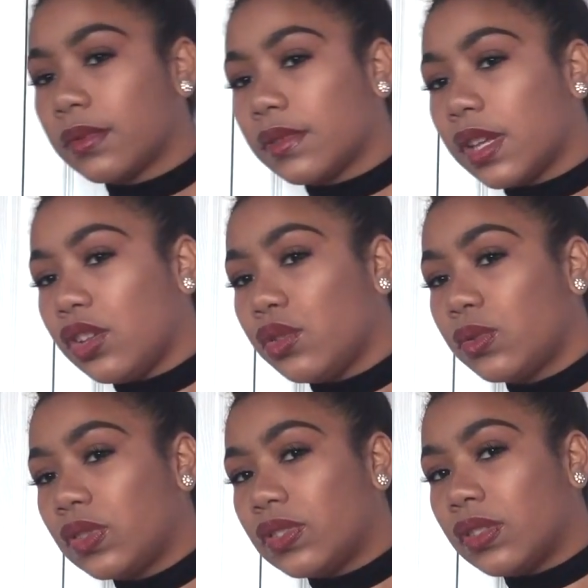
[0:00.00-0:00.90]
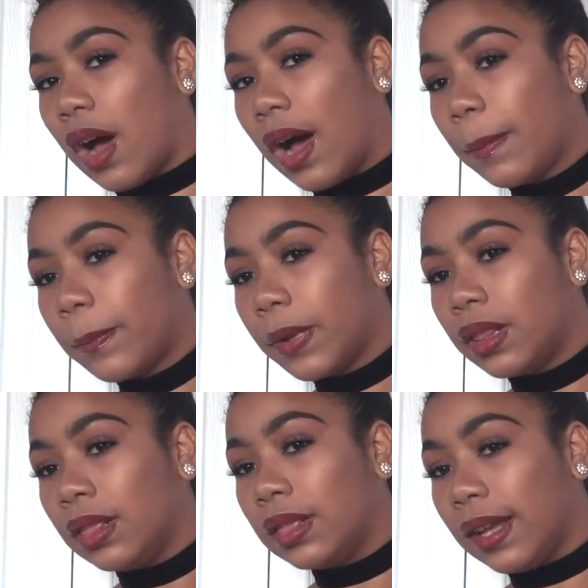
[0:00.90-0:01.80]
Can you stop
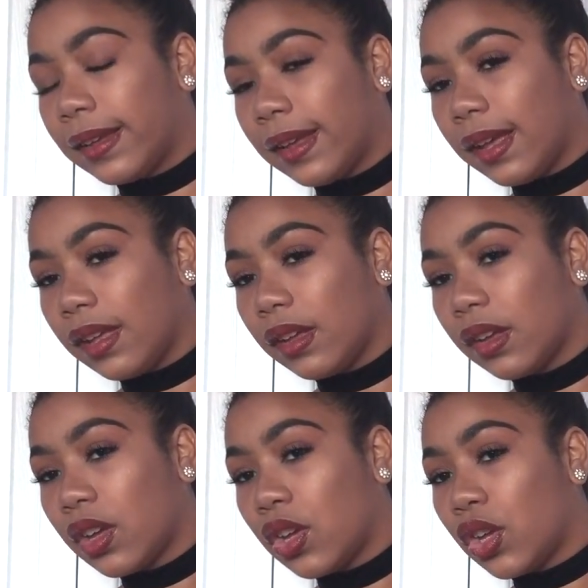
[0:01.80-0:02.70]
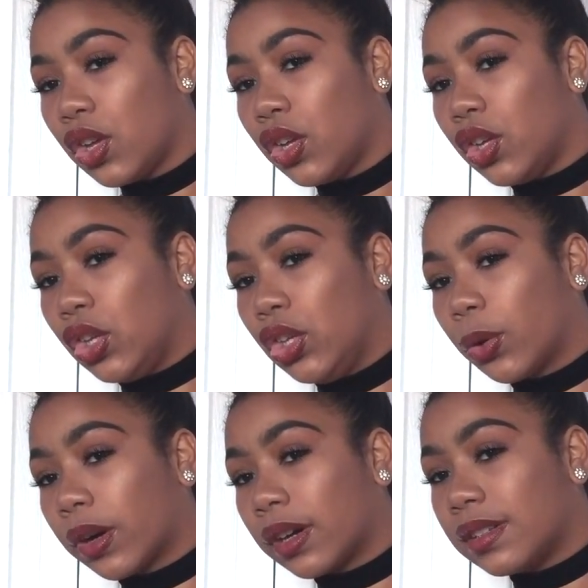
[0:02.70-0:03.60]
licking
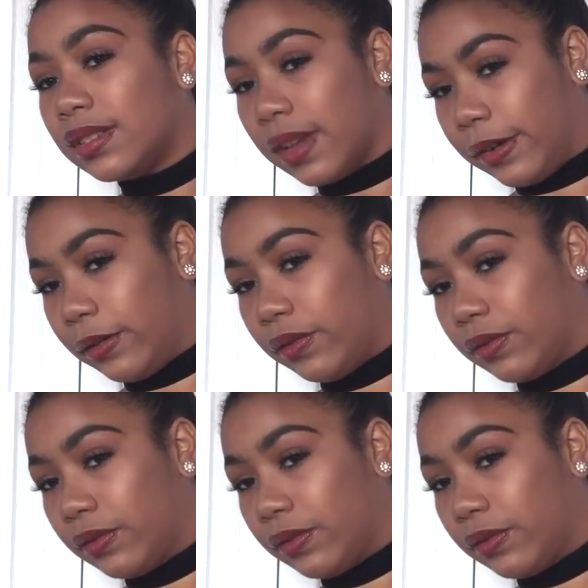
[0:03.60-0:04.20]
yourself?